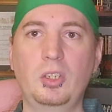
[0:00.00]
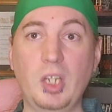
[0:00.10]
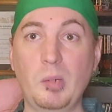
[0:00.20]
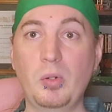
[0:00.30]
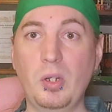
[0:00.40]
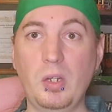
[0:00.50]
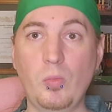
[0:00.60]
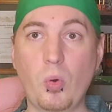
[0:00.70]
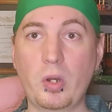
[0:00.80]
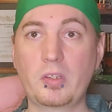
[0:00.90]
chamber
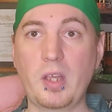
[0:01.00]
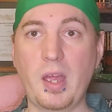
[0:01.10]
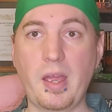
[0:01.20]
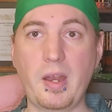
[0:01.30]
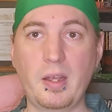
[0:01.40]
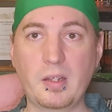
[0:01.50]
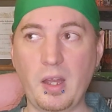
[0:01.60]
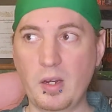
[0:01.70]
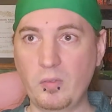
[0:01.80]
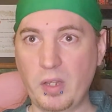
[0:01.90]
he works at and
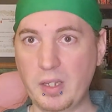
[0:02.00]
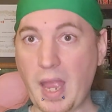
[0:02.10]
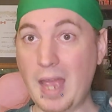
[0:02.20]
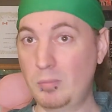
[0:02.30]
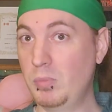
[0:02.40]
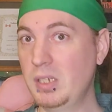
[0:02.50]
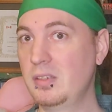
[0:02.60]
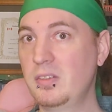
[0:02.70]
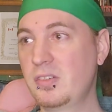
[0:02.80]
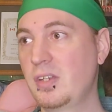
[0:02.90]
kind of like
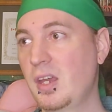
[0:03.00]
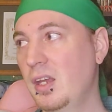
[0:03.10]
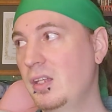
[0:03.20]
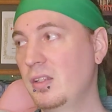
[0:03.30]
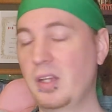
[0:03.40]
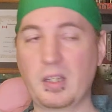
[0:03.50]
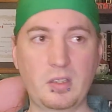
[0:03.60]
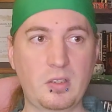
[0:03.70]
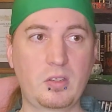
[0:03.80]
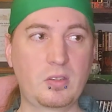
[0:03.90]
admins and like